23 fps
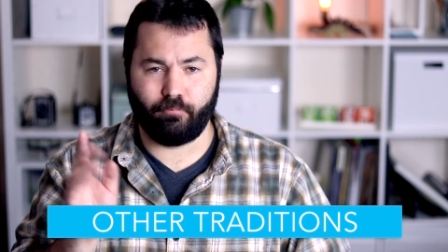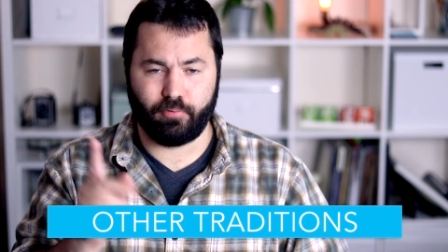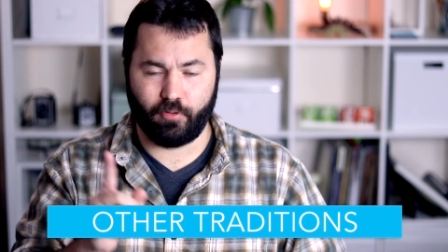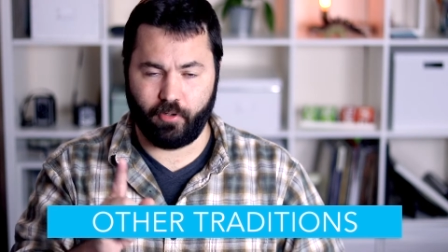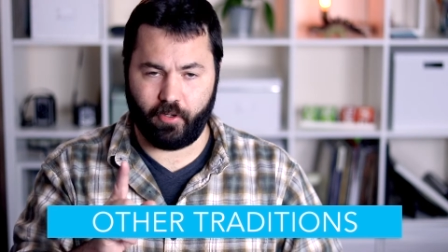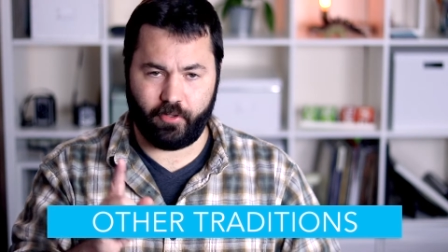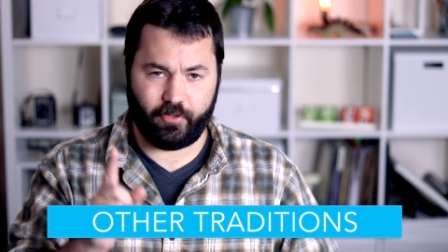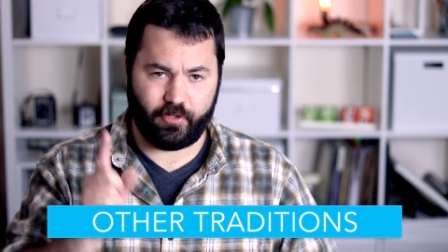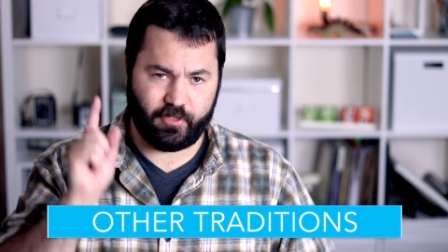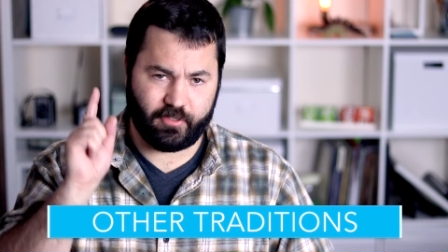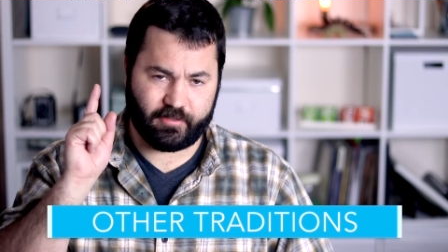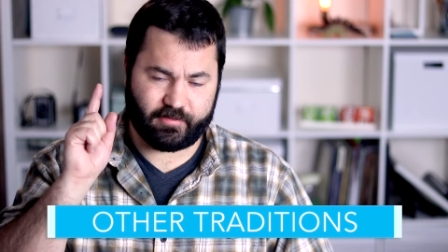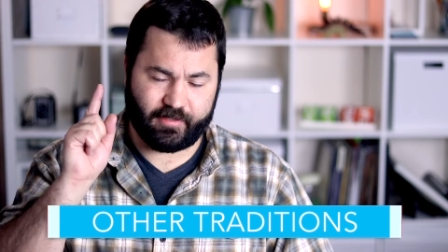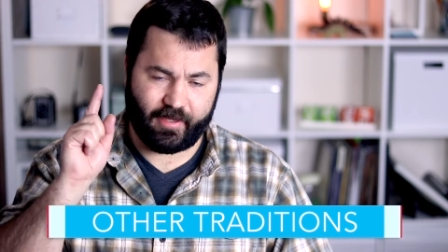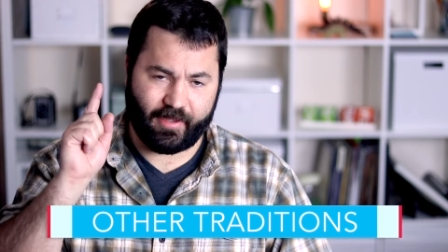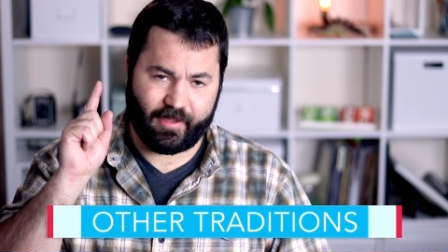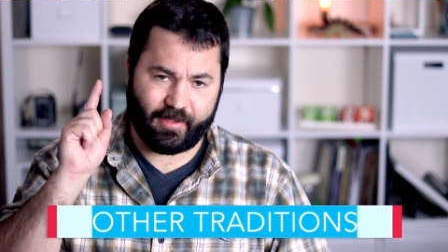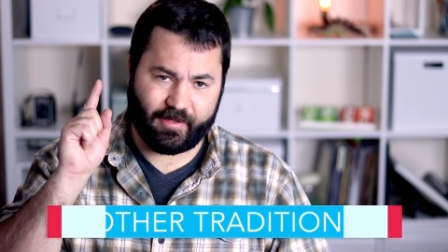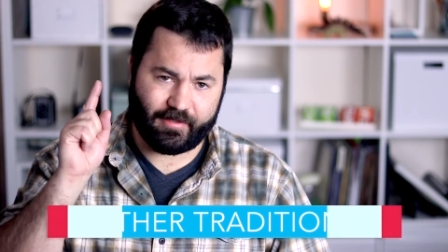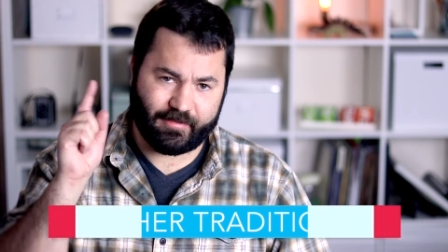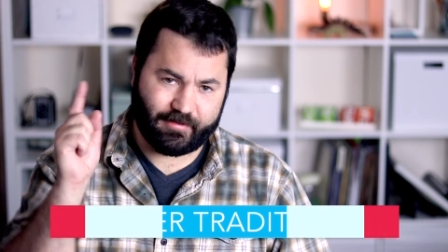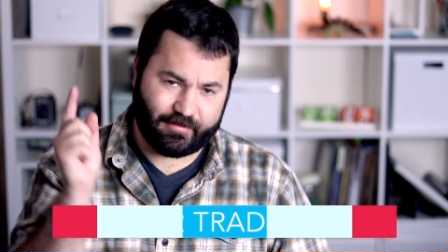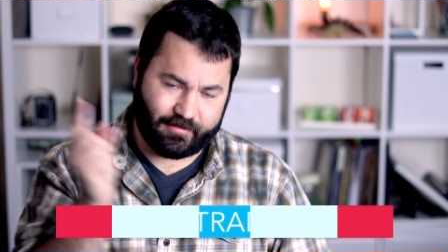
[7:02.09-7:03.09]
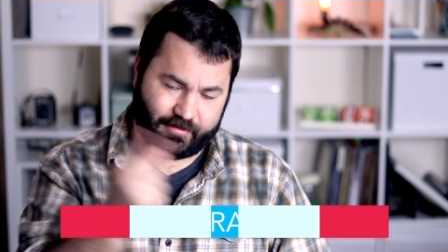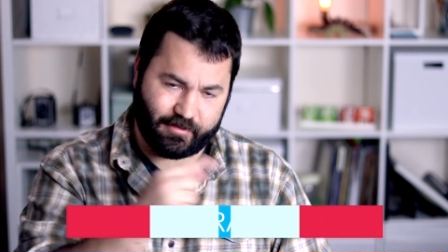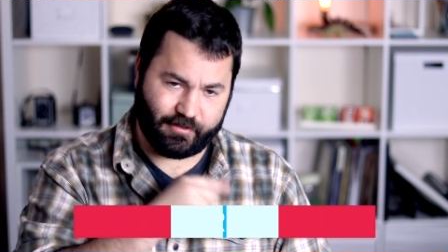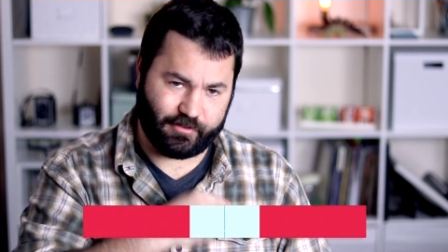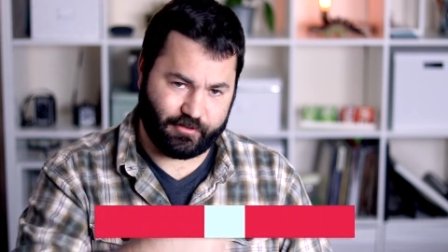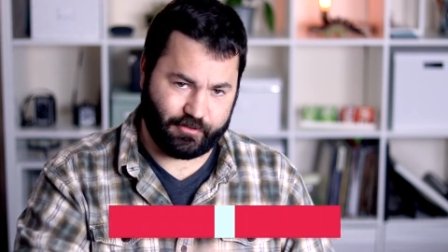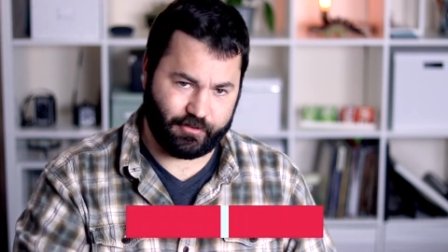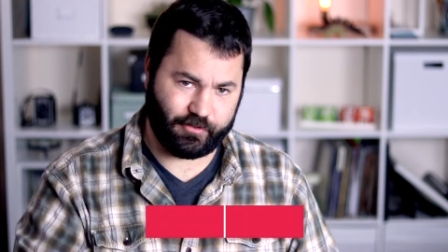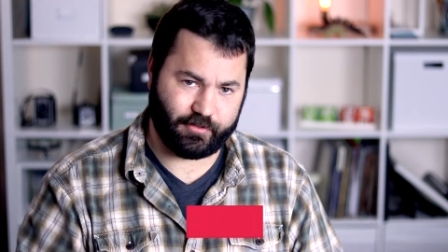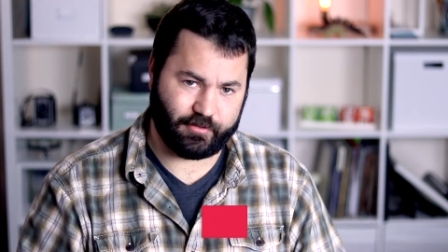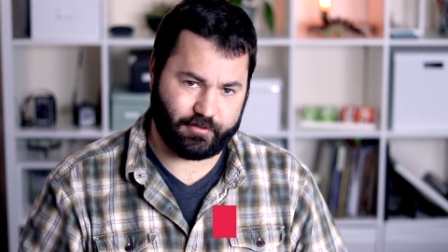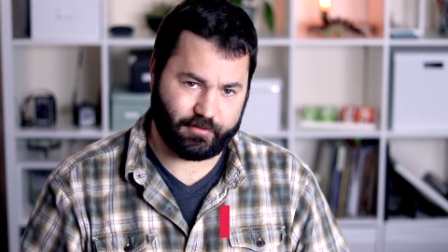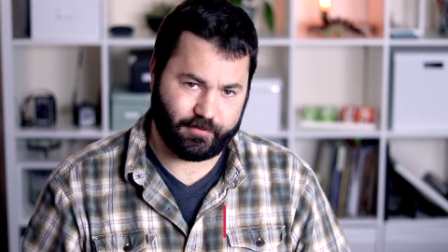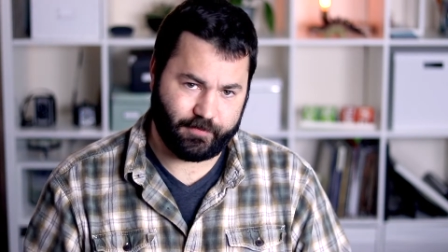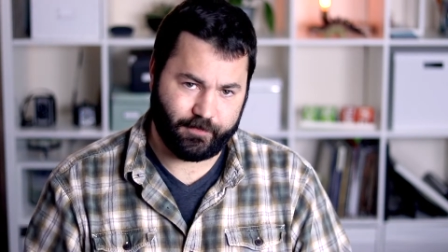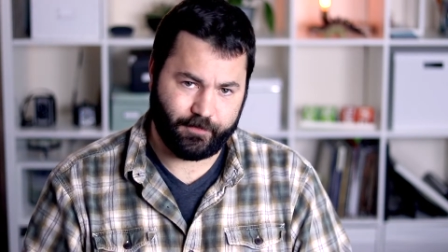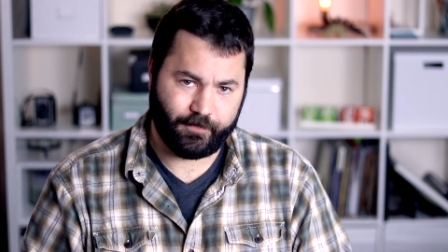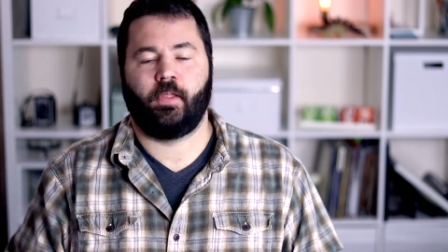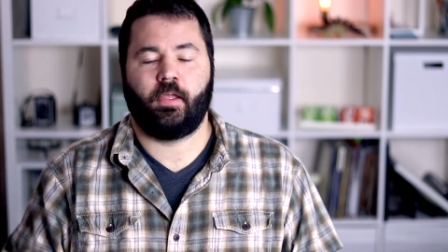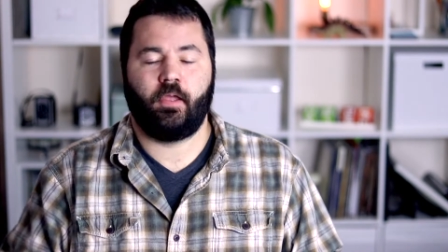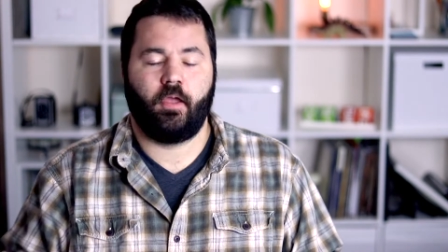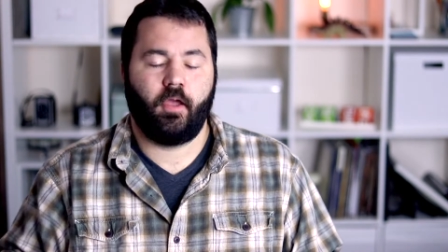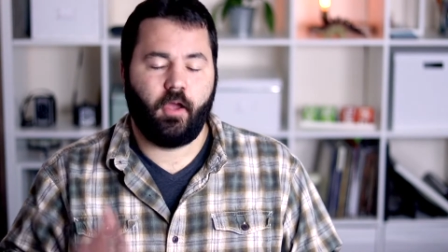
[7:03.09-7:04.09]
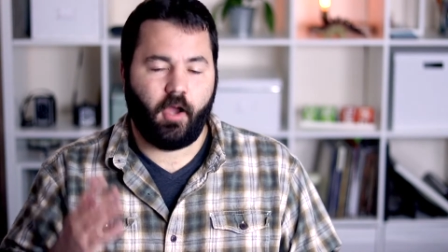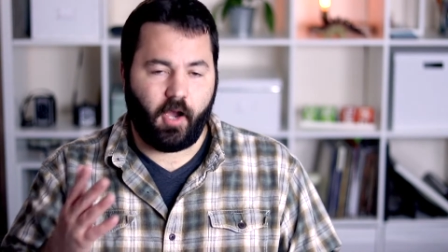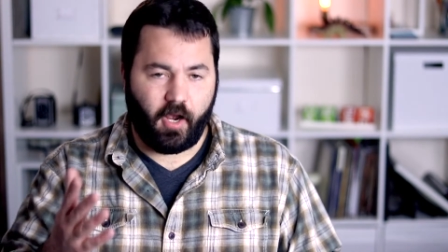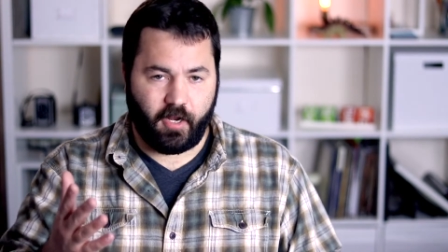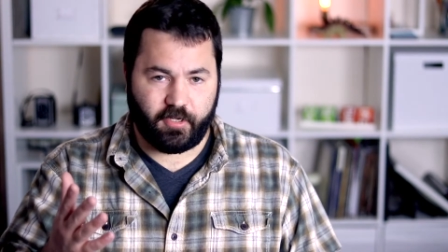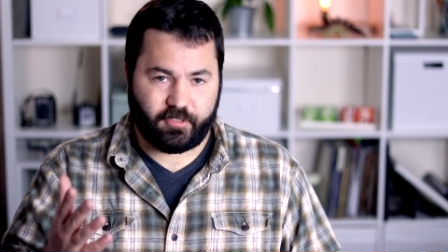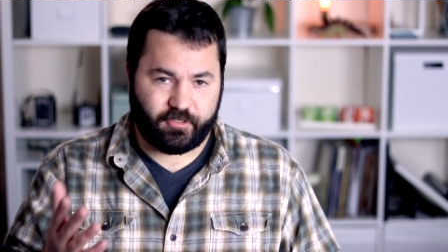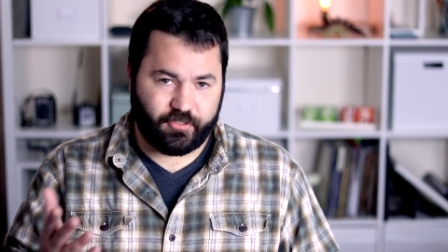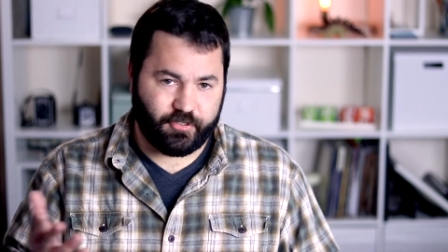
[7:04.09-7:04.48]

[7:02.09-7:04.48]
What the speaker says: brothers and sisters. Alright,